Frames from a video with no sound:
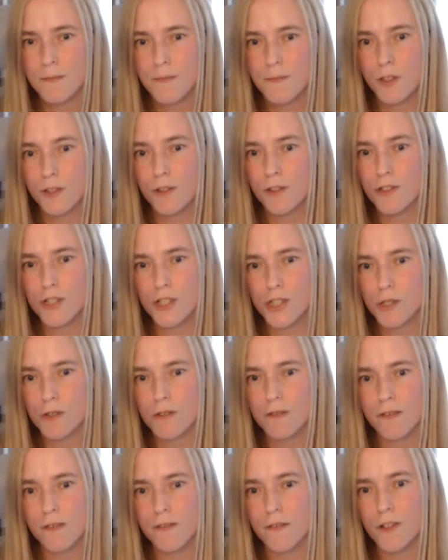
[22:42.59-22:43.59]
You can just do
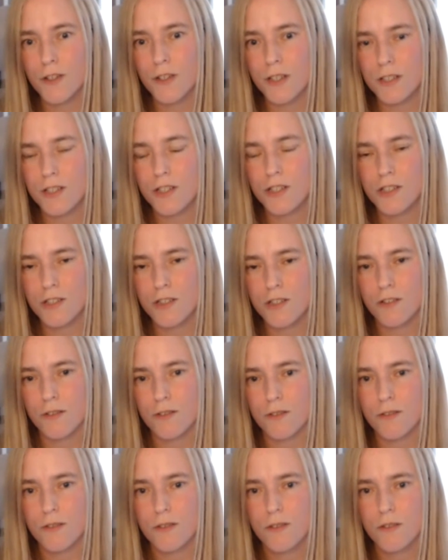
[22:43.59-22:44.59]
it for fun and just
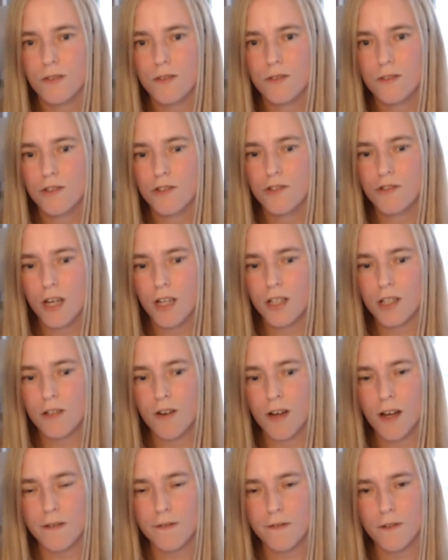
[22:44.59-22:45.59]
to train your
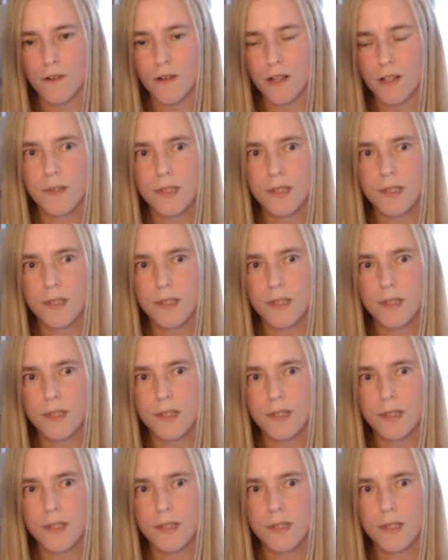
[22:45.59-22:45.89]
eye for it.